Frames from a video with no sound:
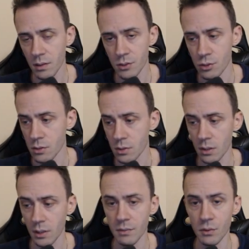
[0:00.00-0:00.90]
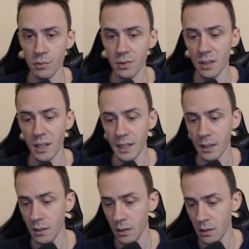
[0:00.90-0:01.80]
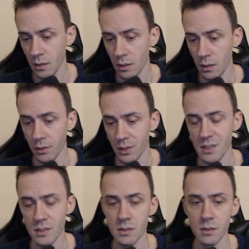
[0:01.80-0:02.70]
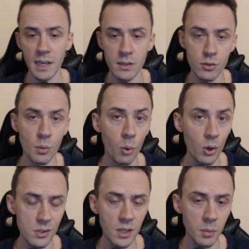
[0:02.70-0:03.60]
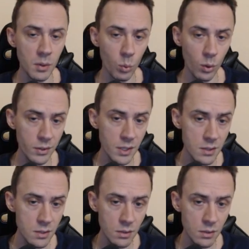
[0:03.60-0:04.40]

It's just if you feel like these extra points are gonna be worth it,